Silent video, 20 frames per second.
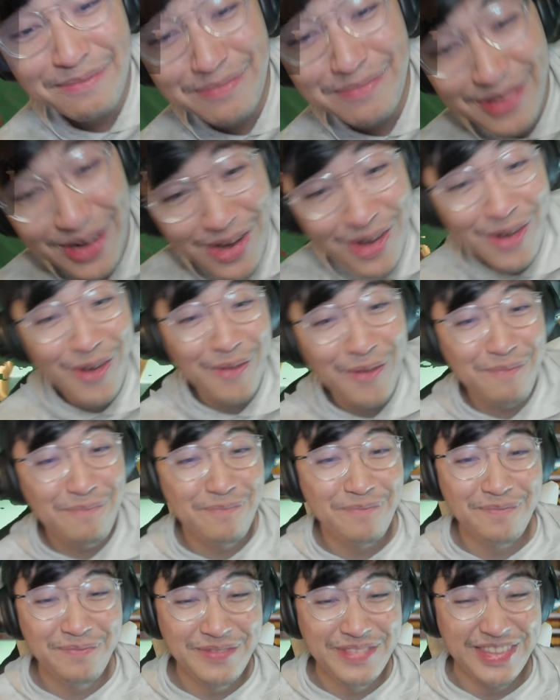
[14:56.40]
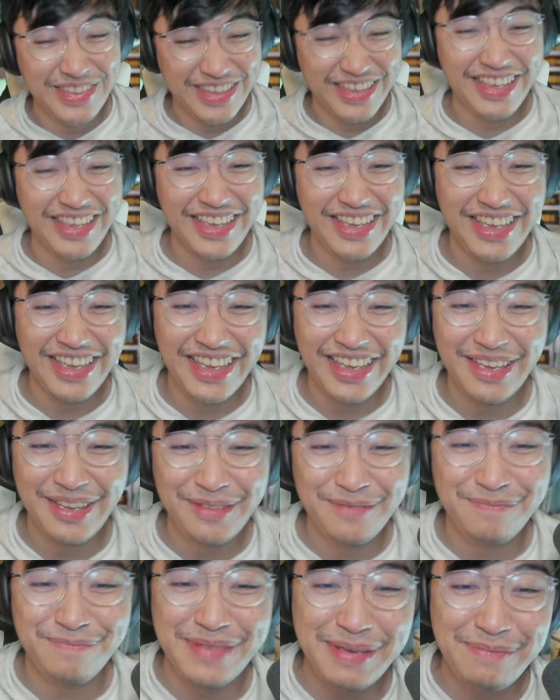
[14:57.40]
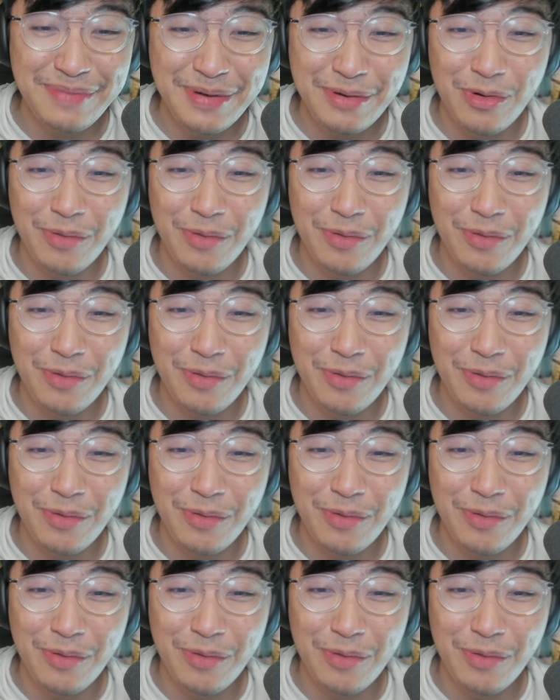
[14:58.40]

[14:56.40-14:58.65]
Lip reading: Bro. People